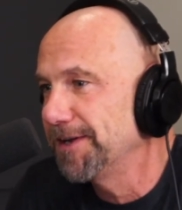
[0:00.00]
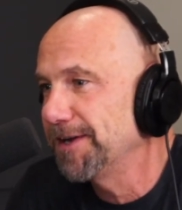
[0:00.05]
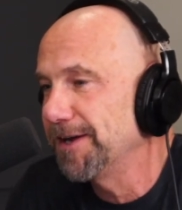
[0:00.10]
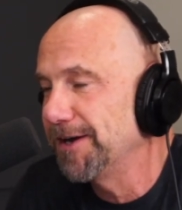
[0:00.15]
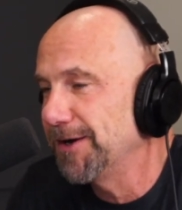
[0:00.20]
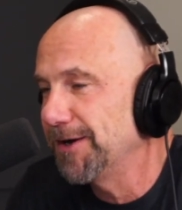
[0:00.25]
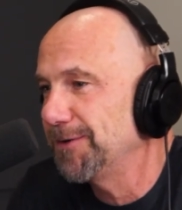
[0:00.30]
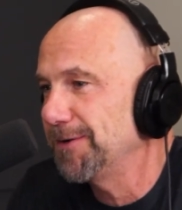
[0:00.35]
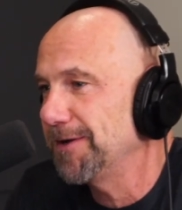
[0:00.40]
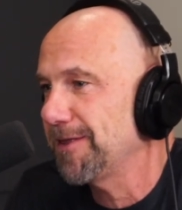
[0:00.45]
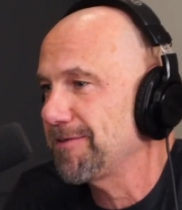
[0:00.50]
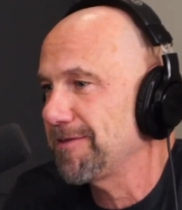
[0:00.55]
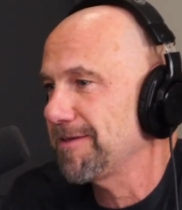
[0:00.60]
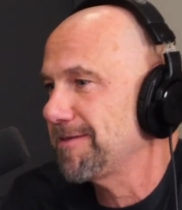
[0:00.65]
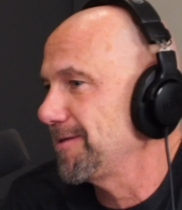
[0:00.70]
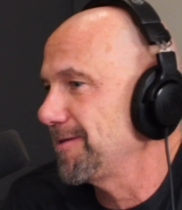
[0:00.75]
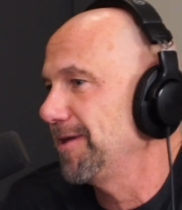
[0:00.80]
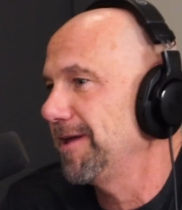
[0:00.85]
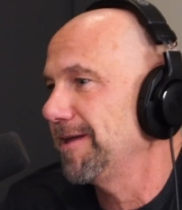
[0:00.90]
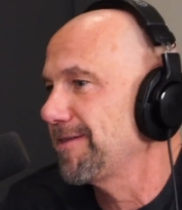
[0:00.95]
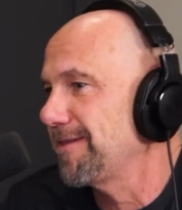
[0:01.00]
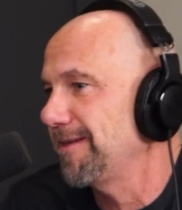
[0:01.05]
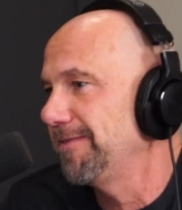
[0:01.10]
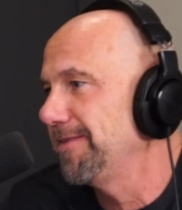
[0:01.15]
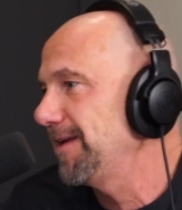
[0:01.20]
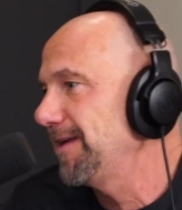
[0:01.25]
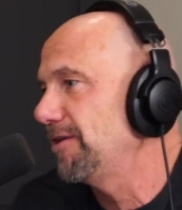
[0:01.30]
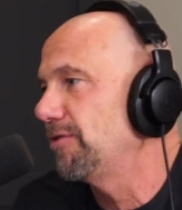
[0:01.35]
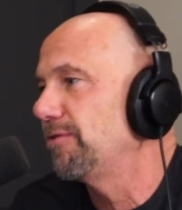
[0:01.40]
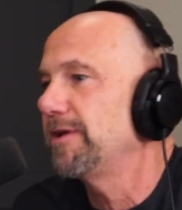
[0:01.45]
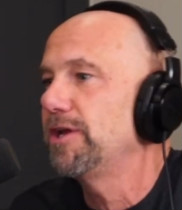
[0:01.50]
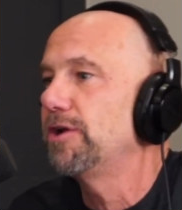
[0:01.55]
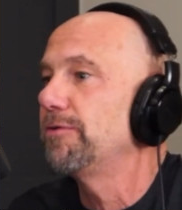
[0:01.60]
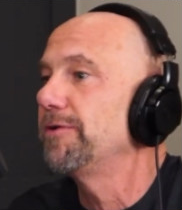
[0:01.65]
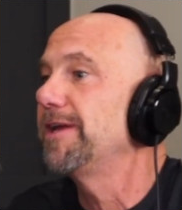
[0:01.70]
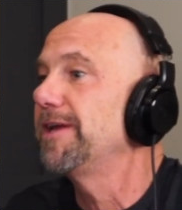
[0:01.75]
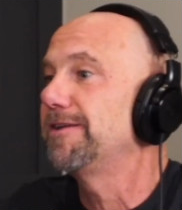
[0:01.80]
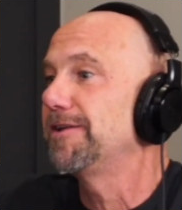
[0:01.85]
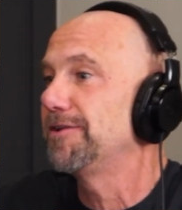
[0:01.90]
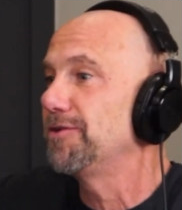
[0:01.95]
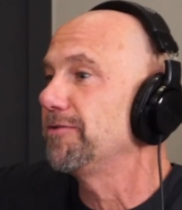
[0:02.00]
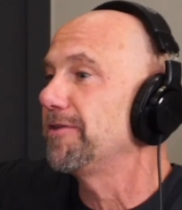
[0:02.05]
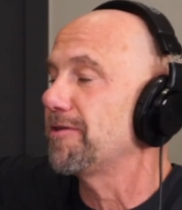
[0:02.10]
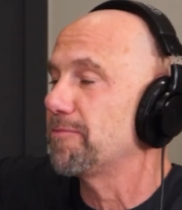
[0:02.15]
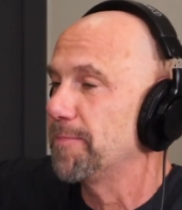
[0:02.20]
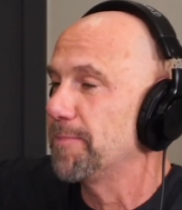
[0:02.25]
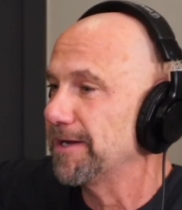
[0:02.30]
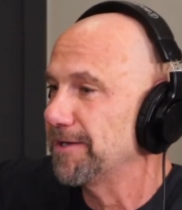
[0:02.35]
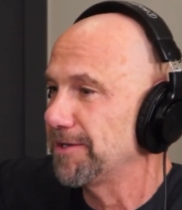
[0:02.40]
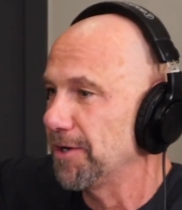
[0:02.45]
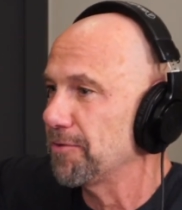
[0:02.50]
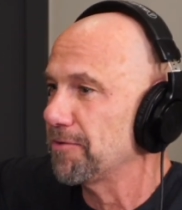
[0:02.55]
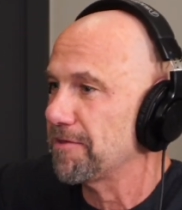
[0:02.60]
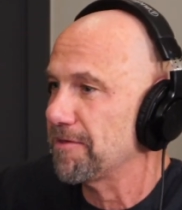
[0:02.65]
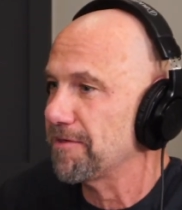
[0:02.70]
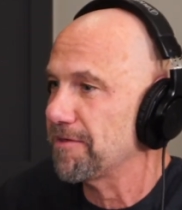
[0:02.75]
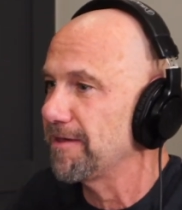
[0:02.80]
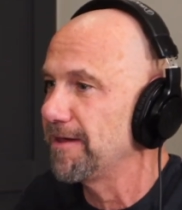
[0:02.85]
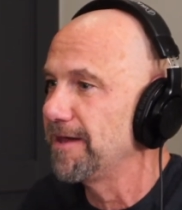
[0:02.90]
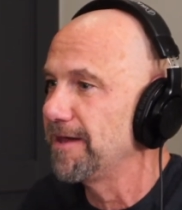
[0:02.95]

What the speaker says: It's just and you don't need to do these big doses.